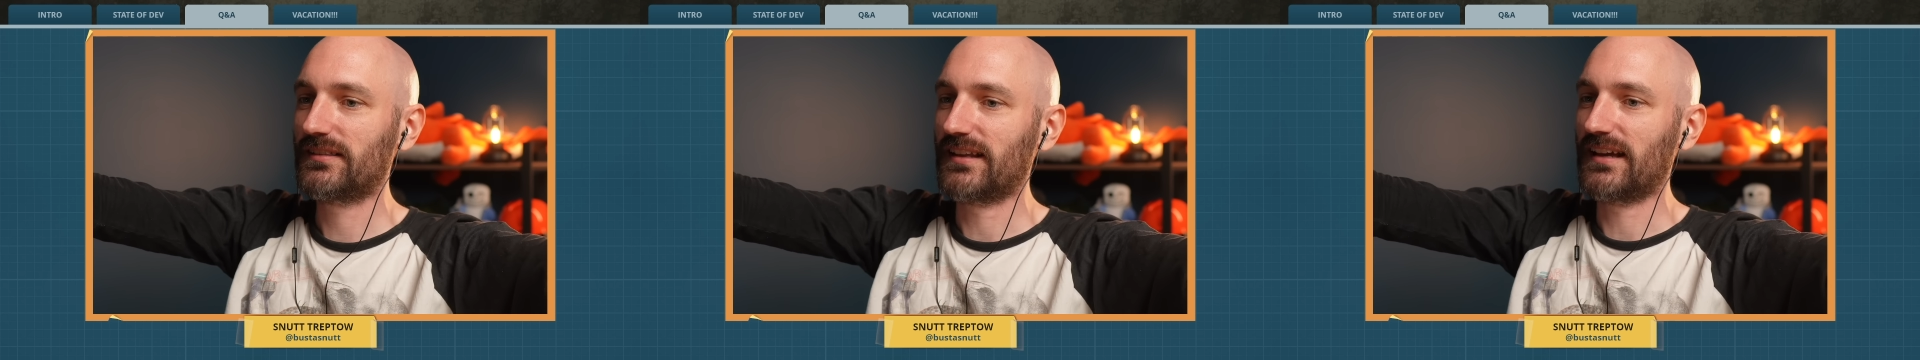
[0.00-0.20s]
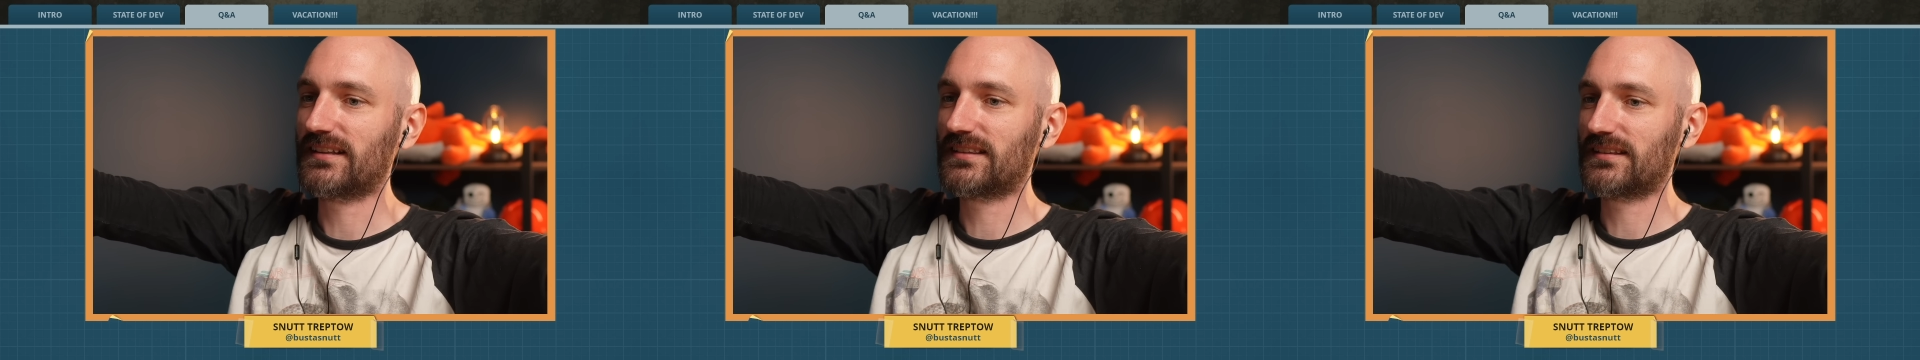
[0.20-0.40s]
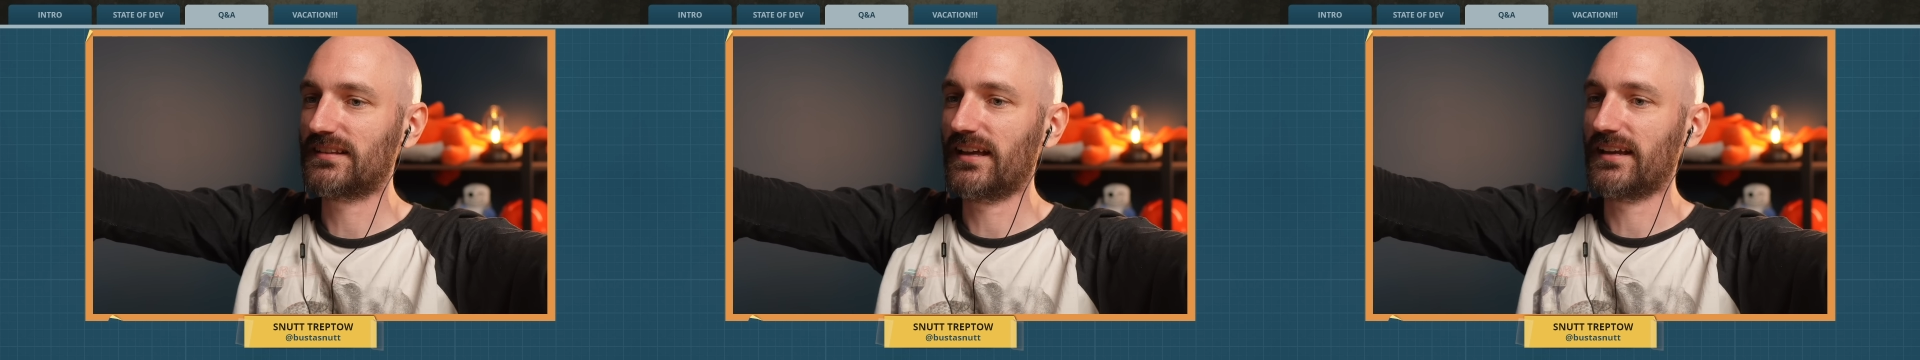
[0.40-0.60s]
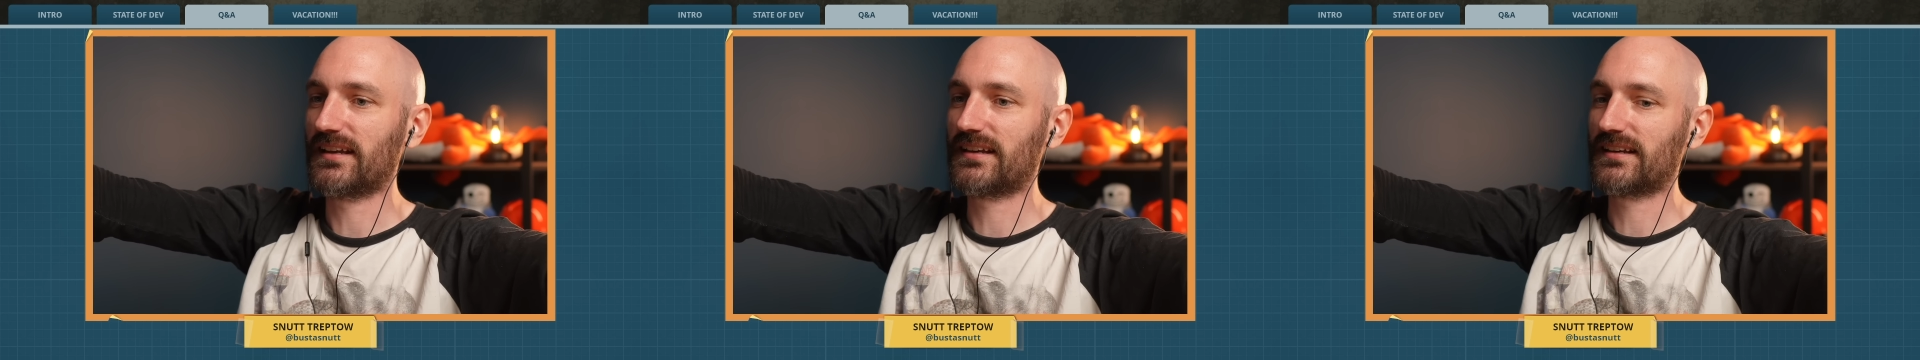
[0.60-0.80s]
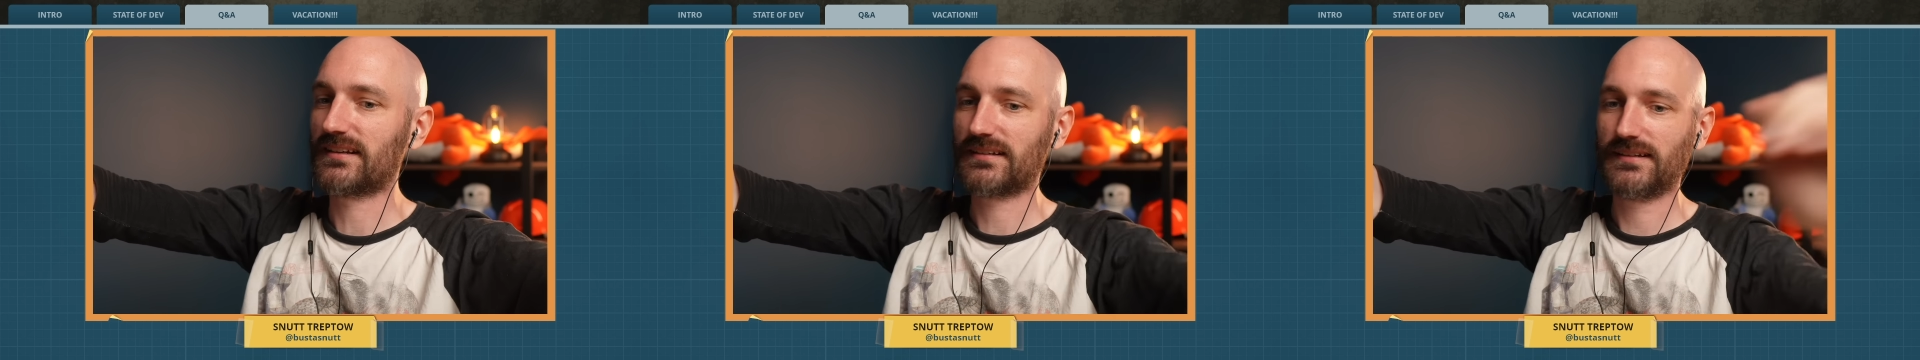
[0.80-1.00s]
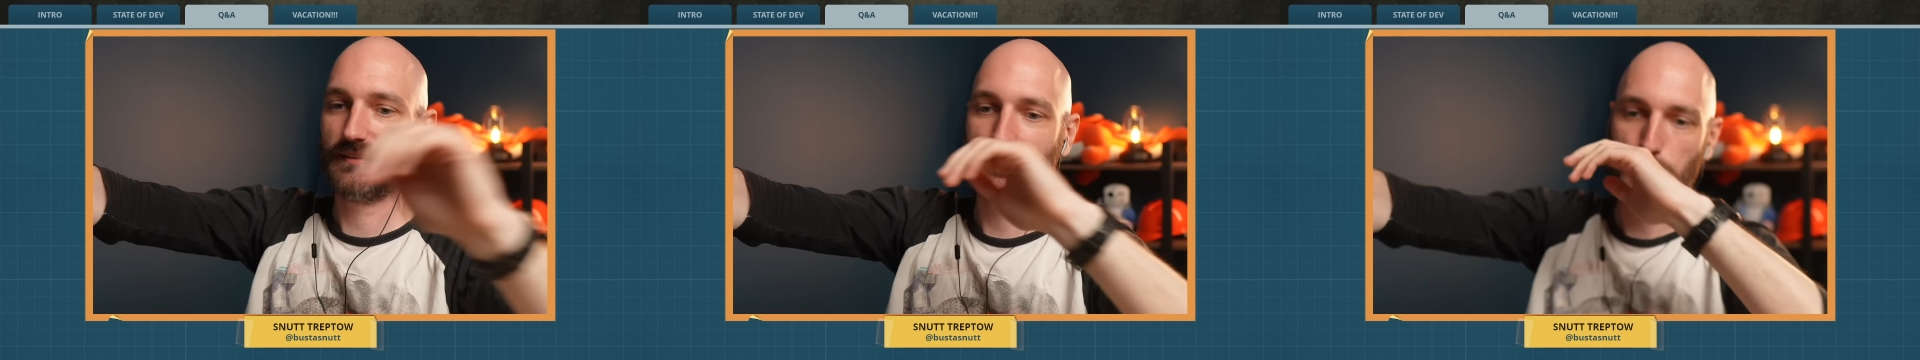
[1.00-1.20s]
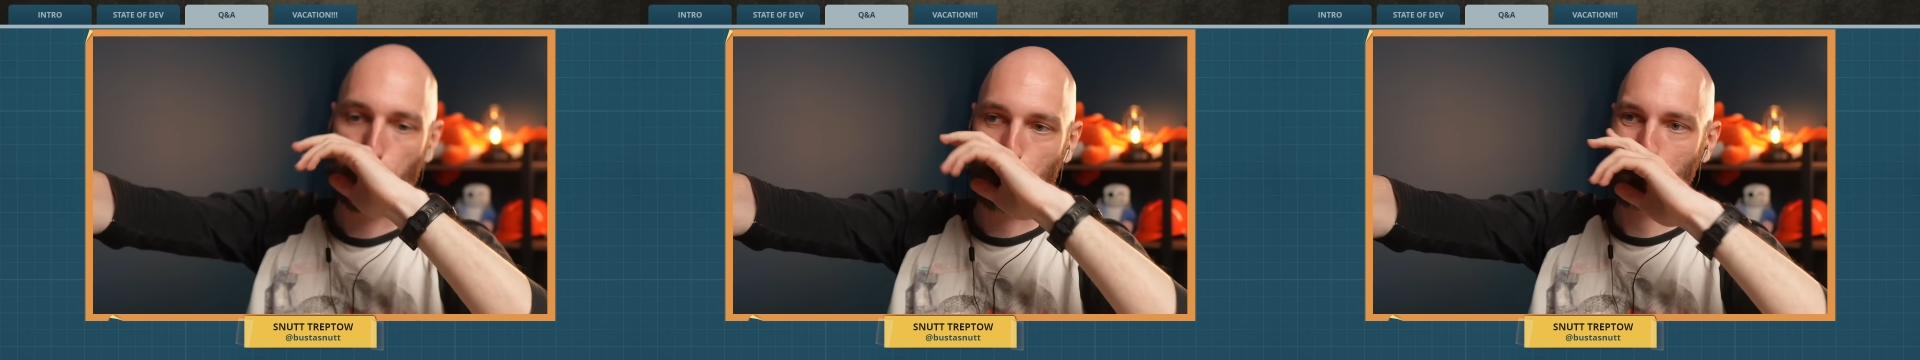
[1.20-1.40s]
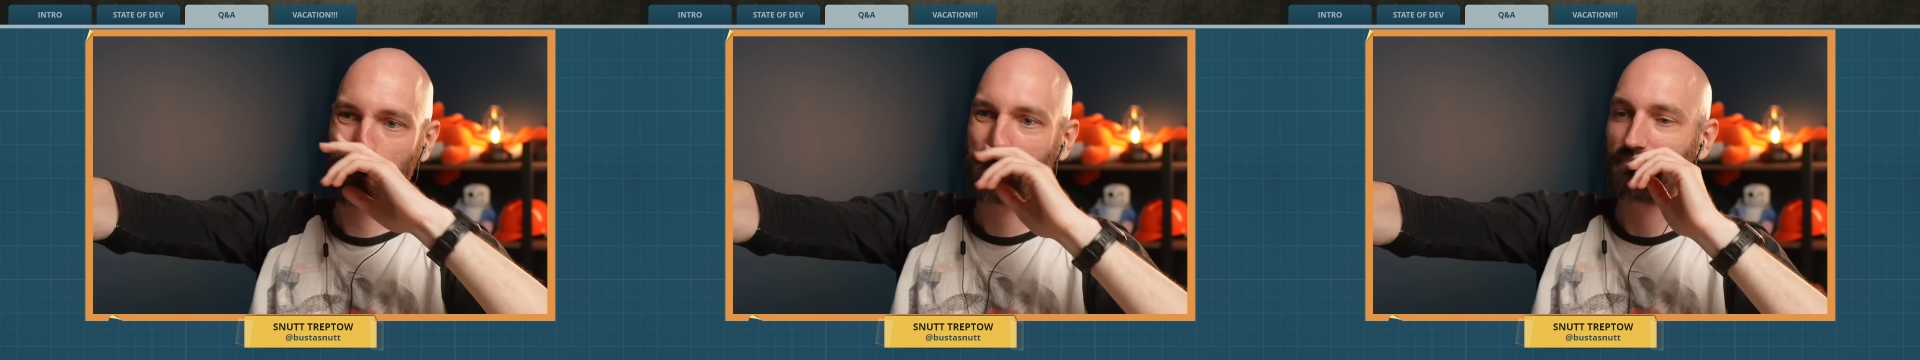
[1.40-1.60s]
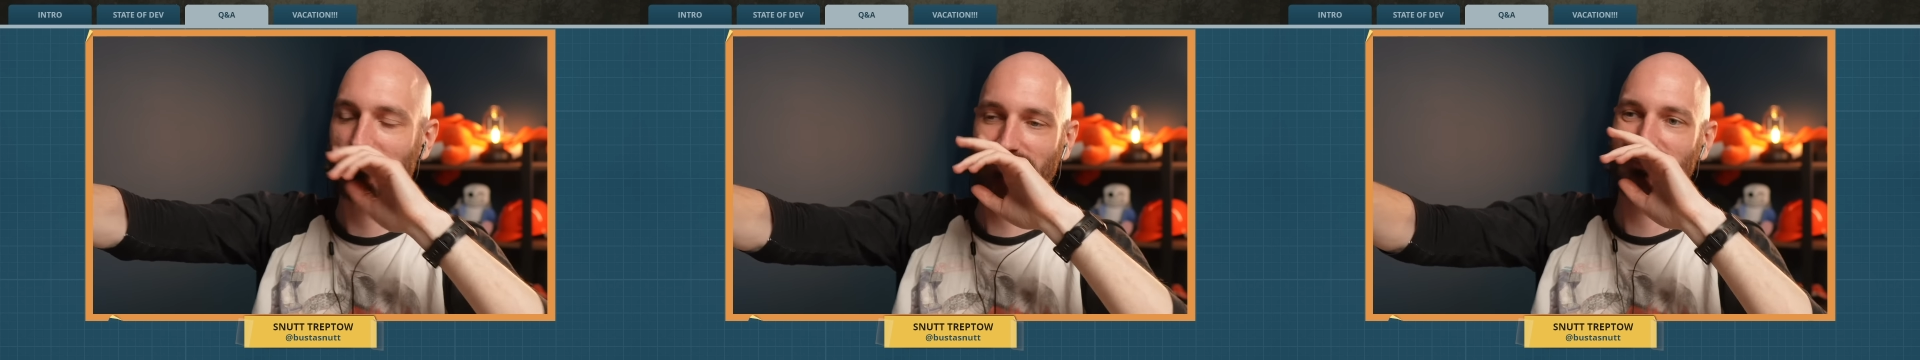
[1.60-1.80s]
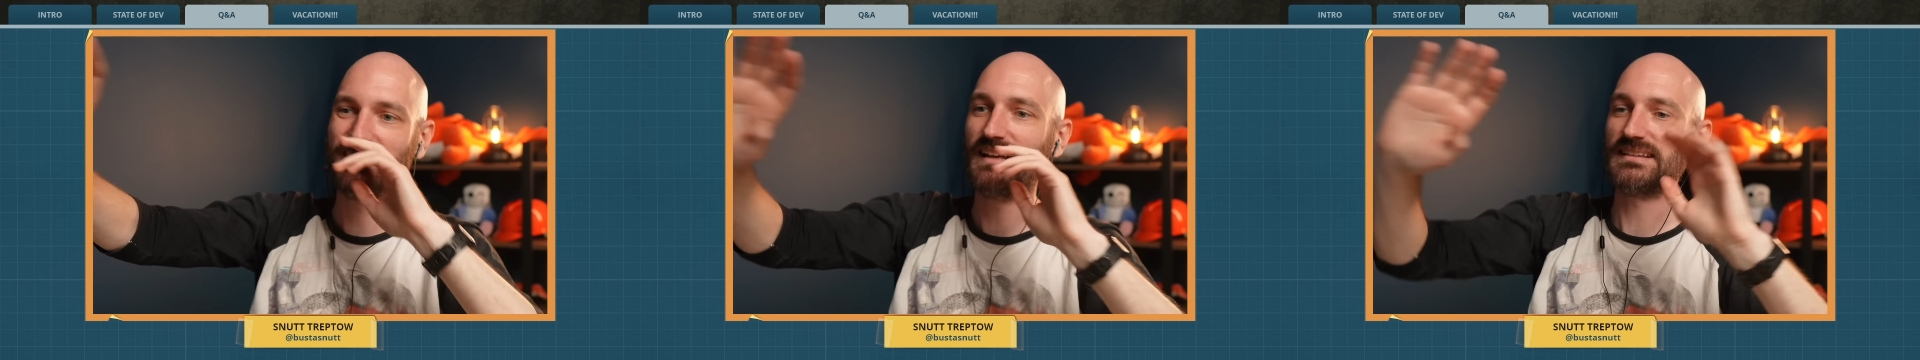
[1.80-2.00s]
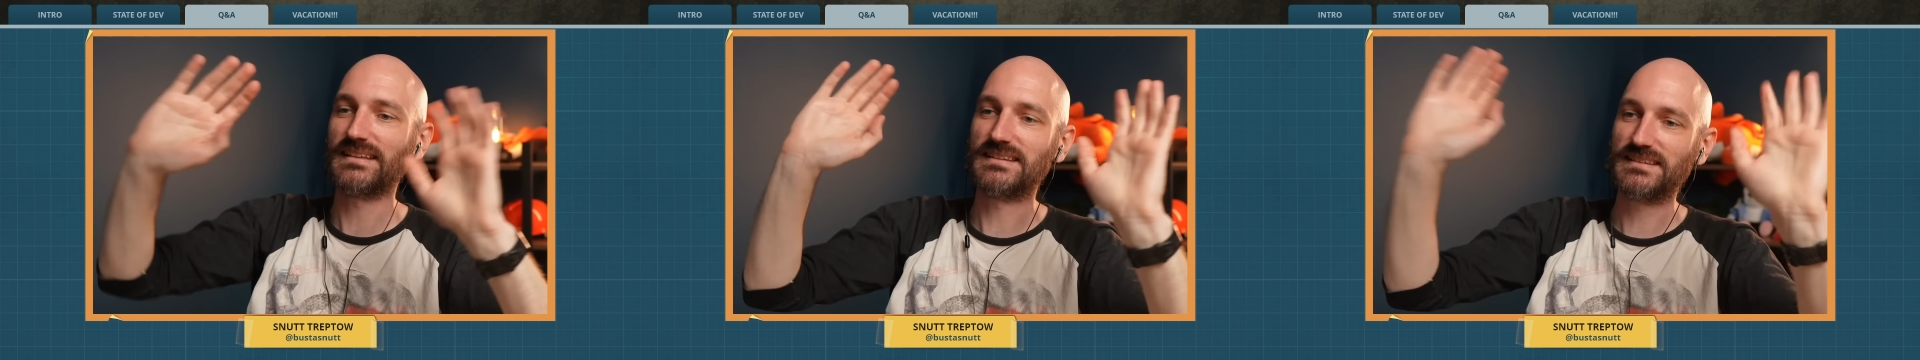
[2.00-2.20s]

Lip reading: That's a